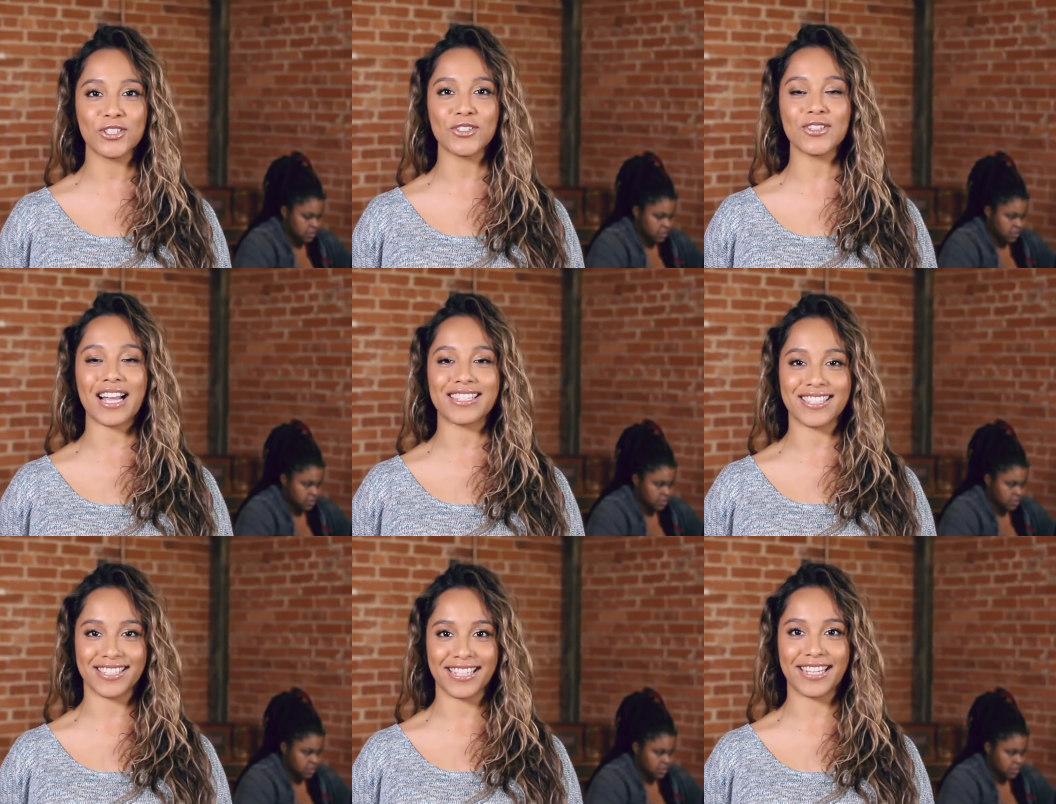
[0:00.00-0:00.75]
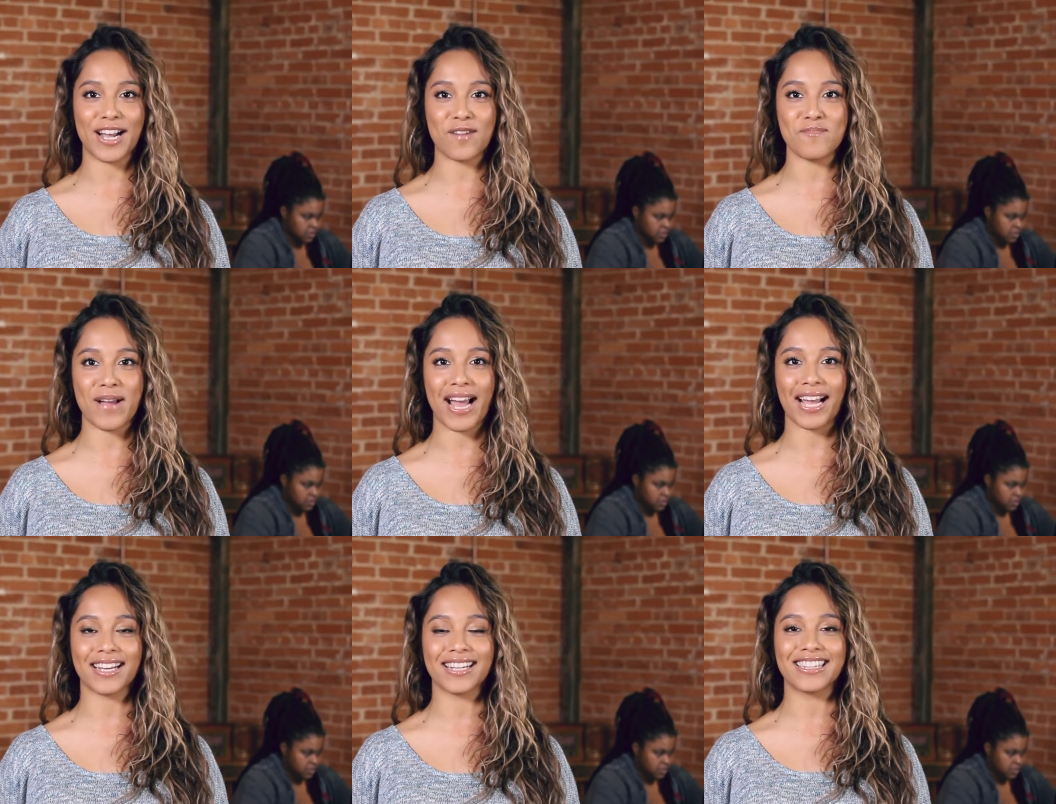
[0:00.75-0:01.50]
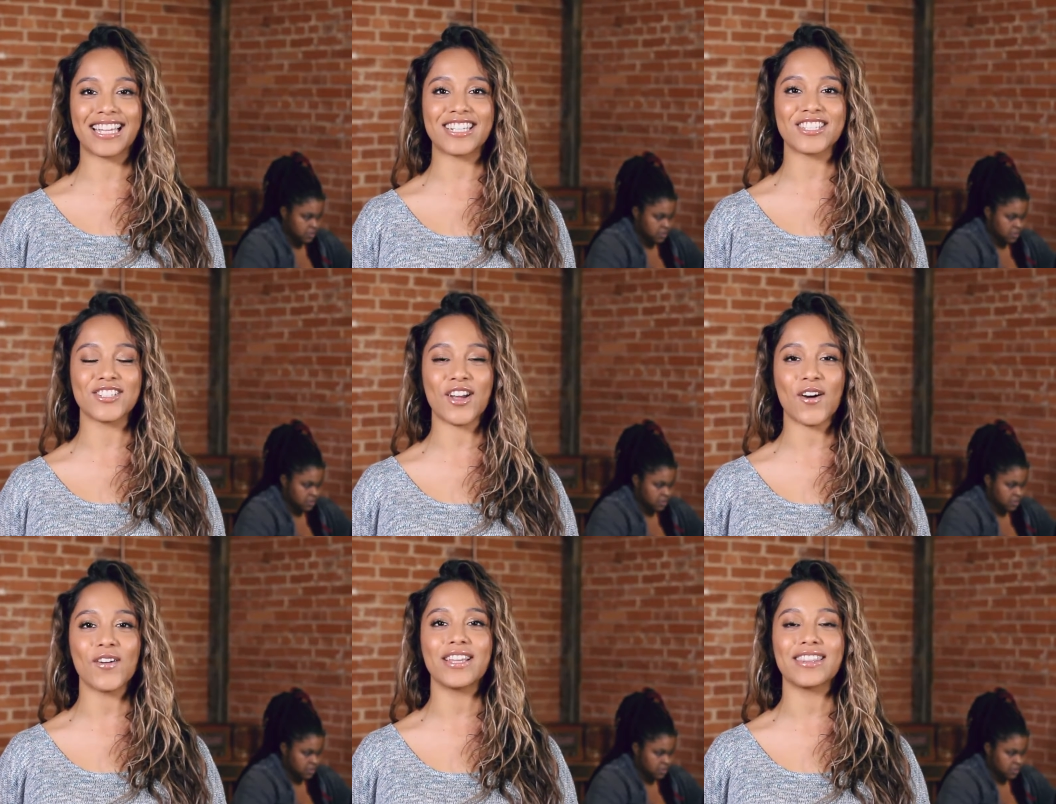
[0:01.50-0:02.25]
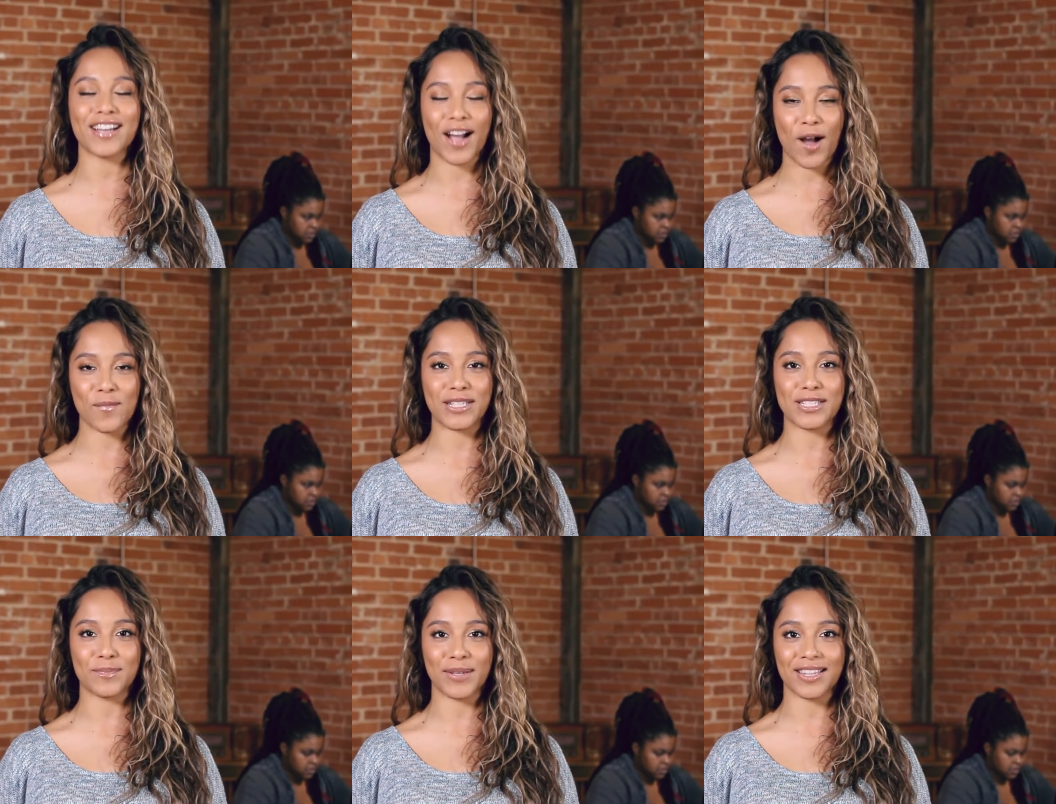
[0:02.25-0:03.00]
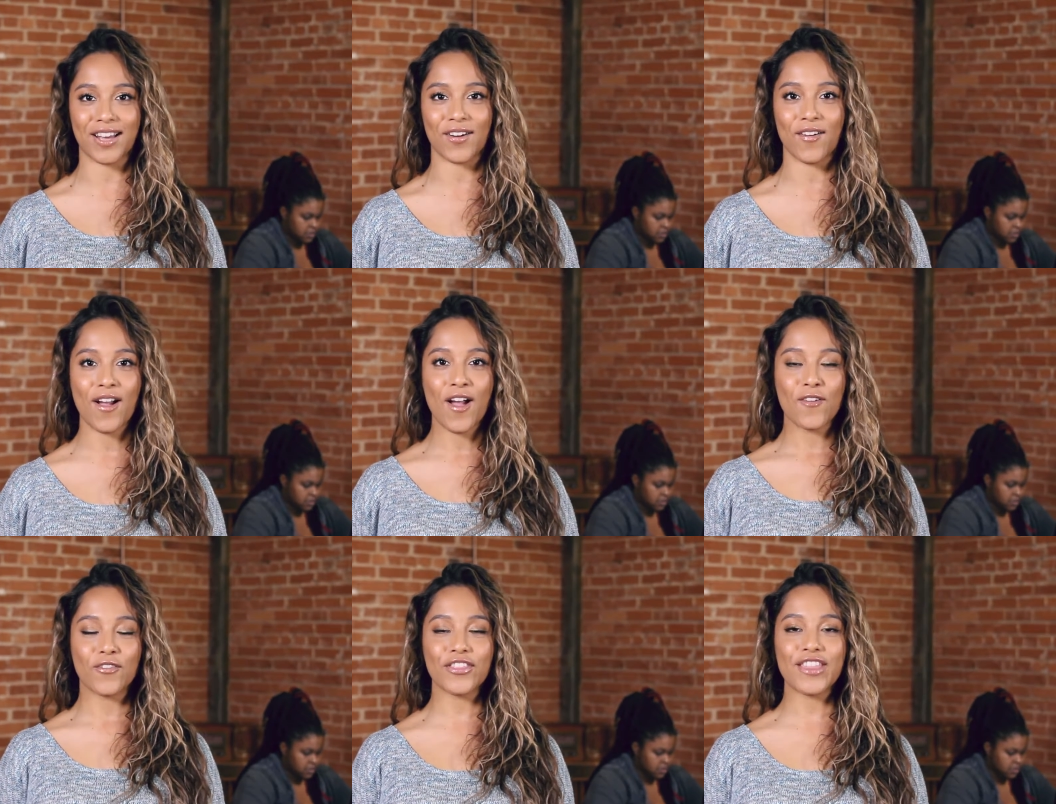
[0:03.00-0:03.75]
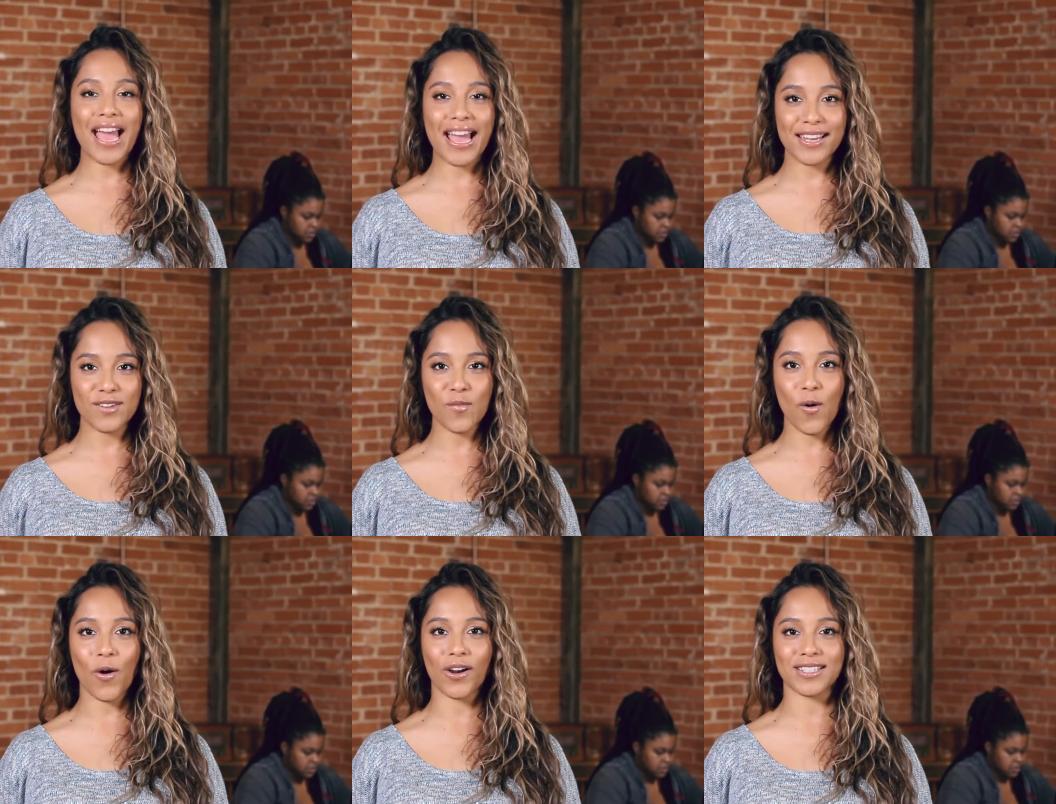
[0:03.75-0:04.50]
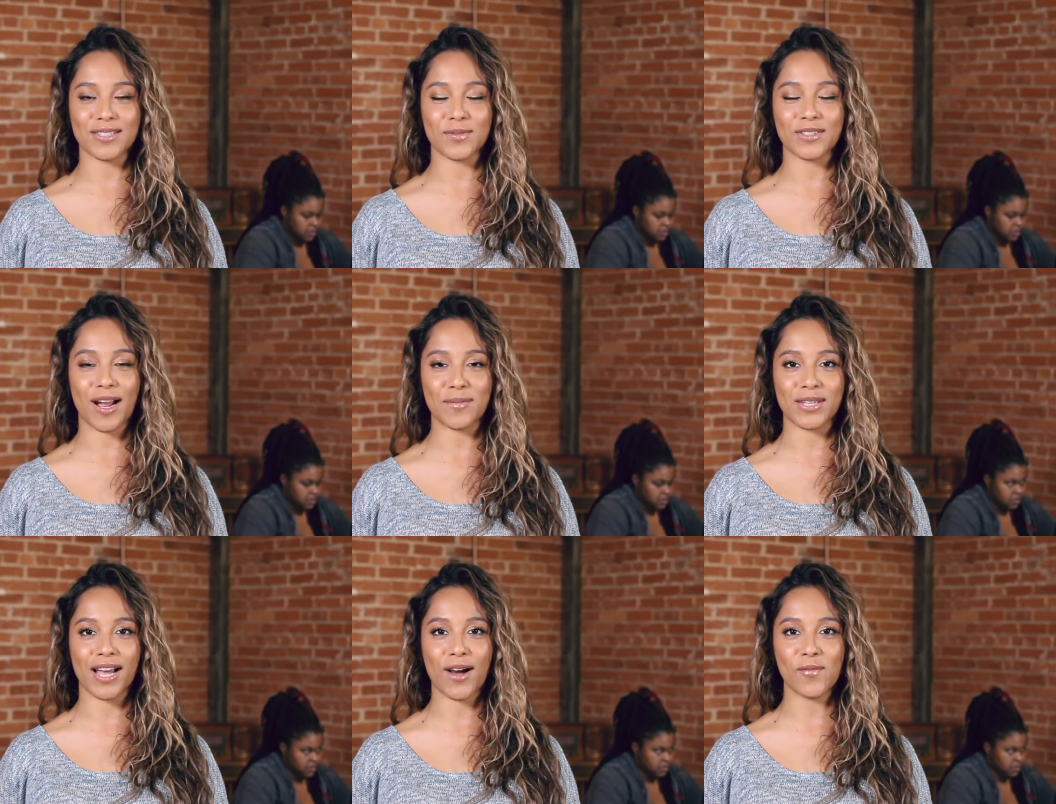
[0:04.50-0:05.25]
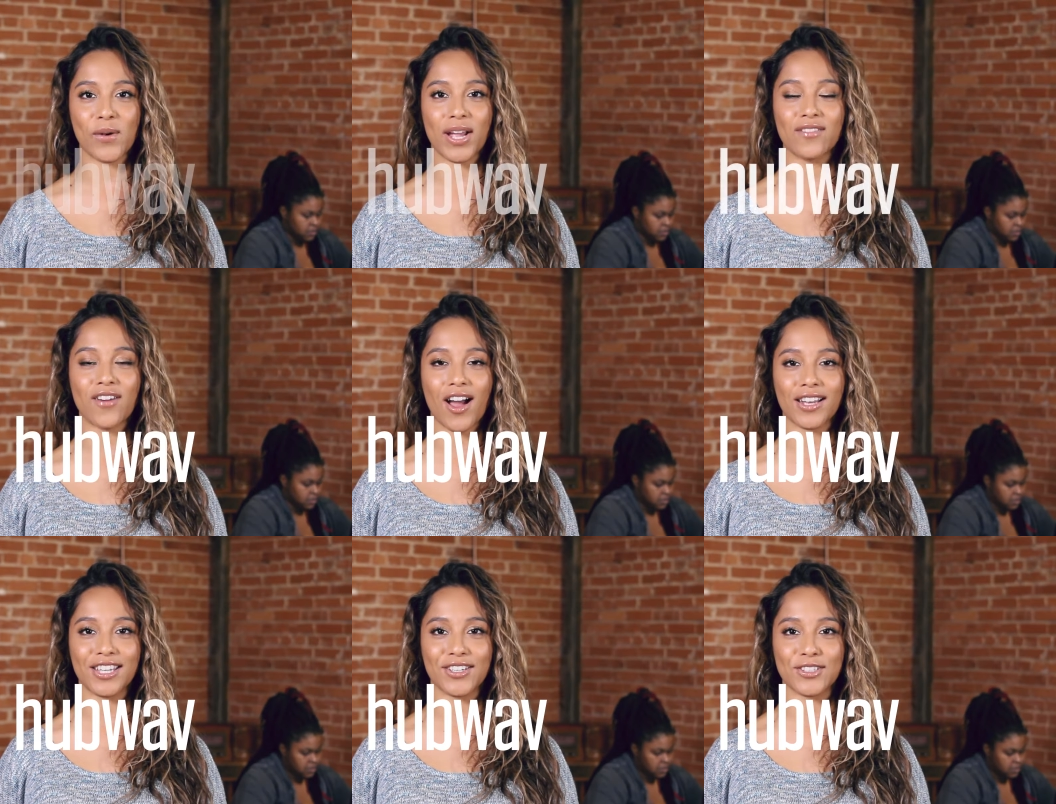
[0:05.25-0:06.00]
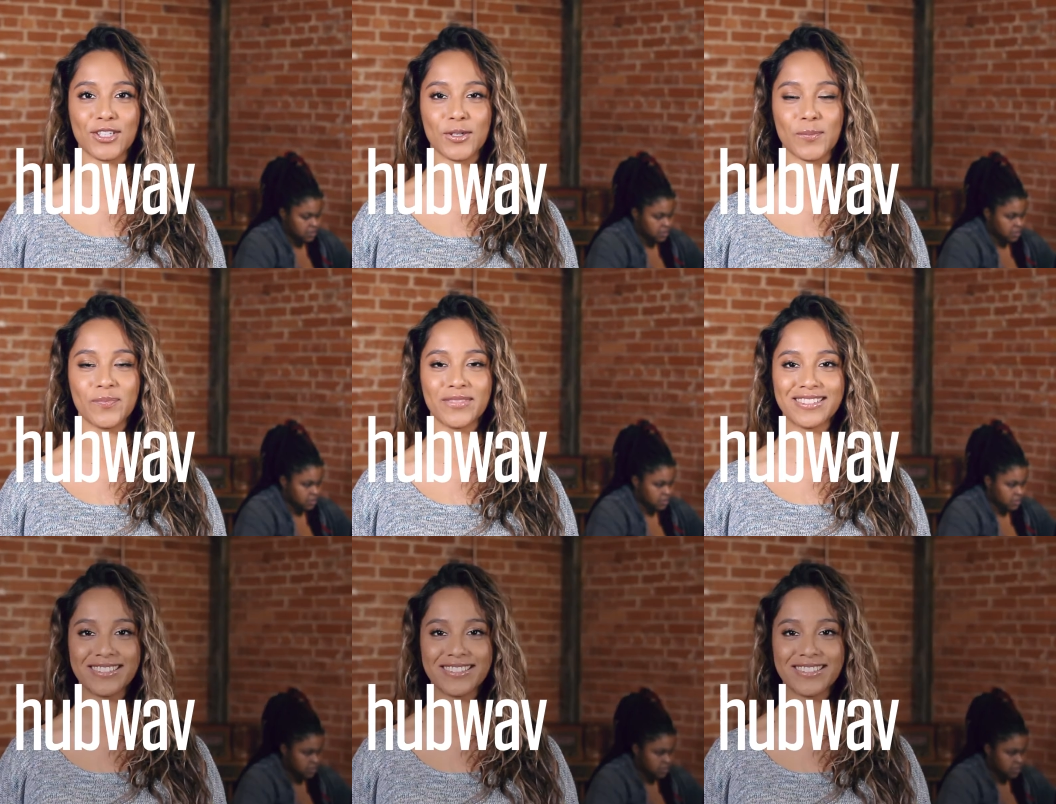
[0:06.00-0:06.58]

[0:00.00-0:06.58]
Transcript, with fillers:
Speaker 1: would you like to see come back? Let us know in the comments below. For that and more, subscribe to Hubwav on YouTube.